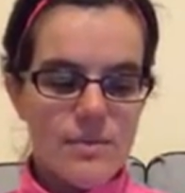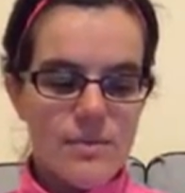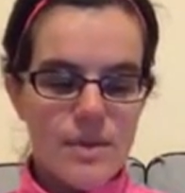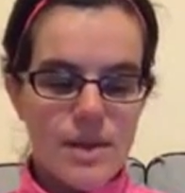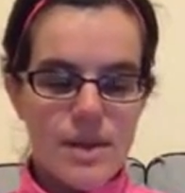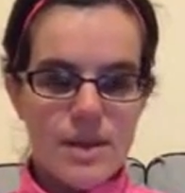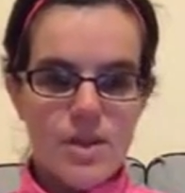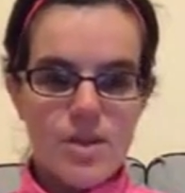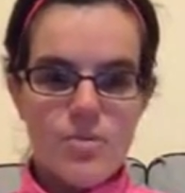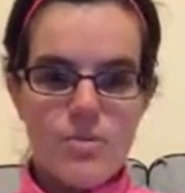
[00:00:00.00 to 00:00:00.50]

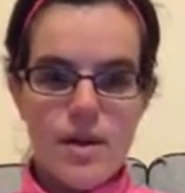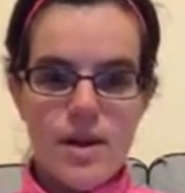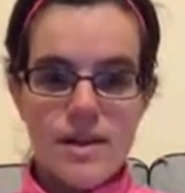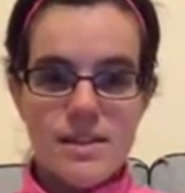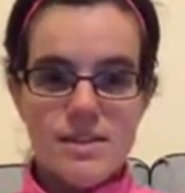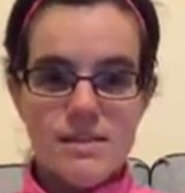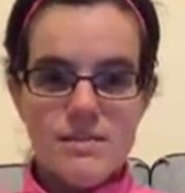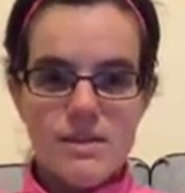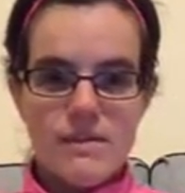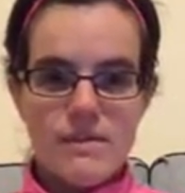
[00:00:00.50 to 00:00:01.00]
You want
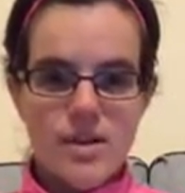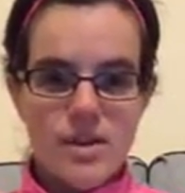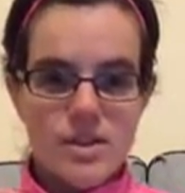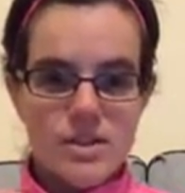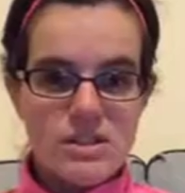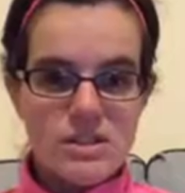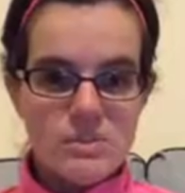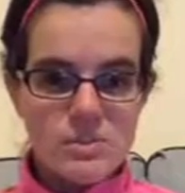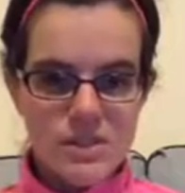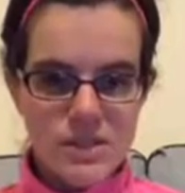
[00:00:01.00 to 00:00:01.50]
it to be
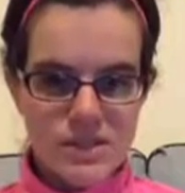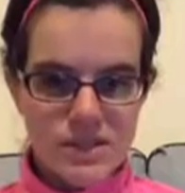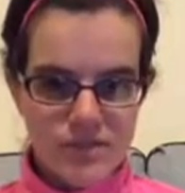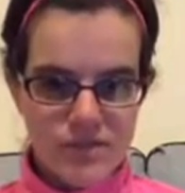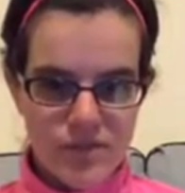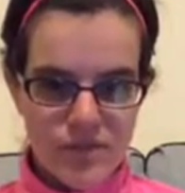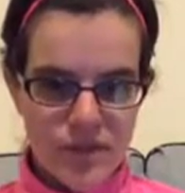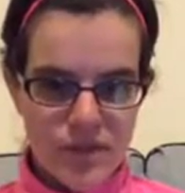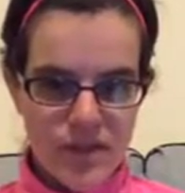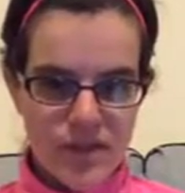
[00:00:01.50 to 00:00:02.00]
very
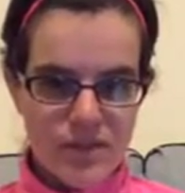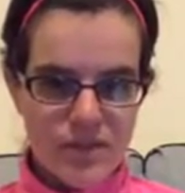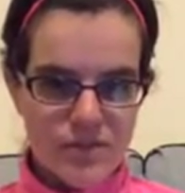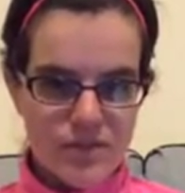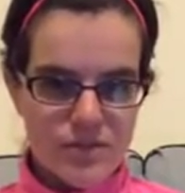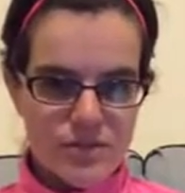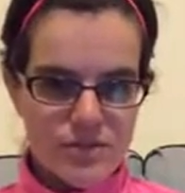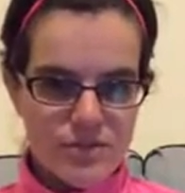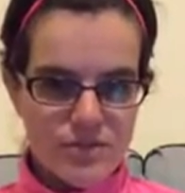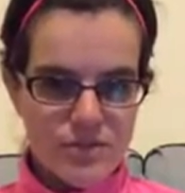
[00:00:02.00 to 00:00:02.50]
specific.
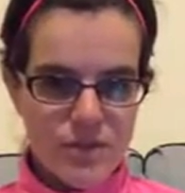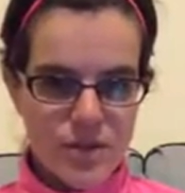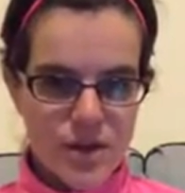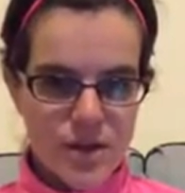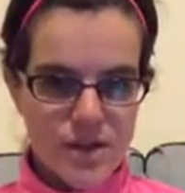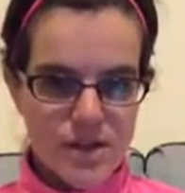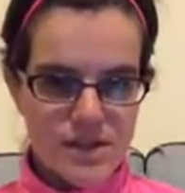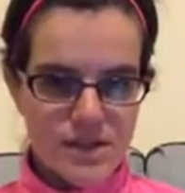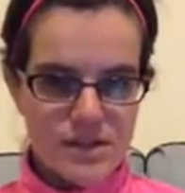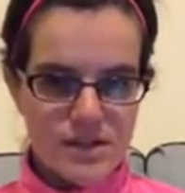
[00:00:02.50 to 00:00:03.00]
You don't
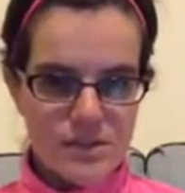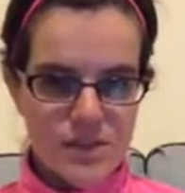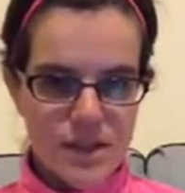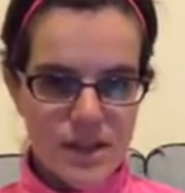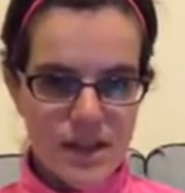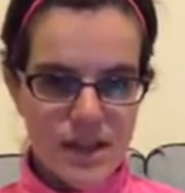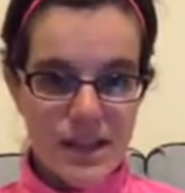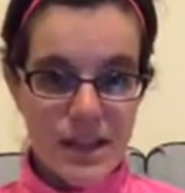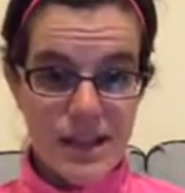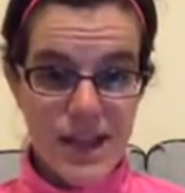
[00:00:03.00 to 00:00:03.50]
want it to
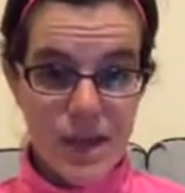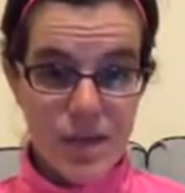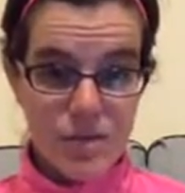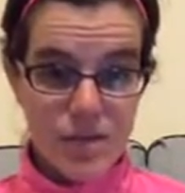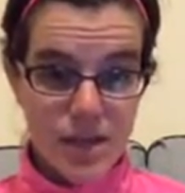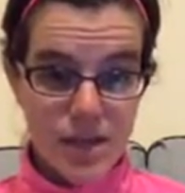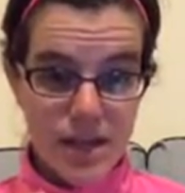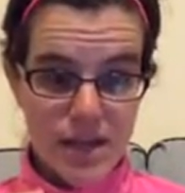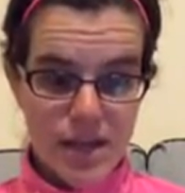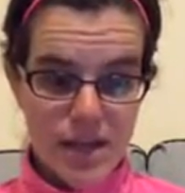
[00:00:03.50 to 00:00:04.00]
be
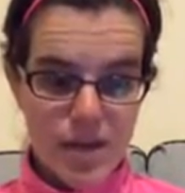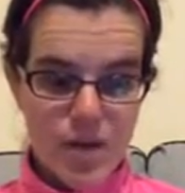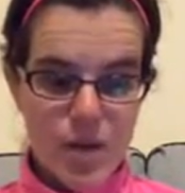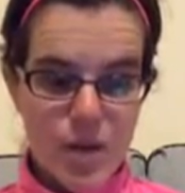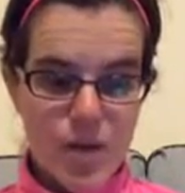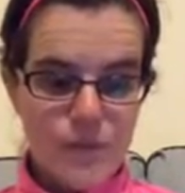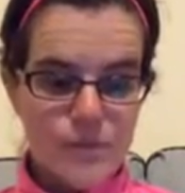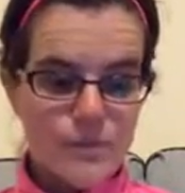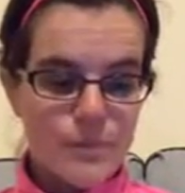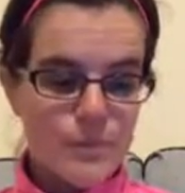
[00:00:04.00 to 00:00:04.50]
cloudy at
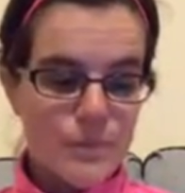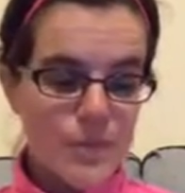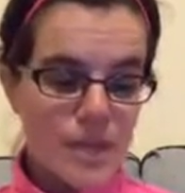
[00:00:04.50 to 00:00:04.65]
all.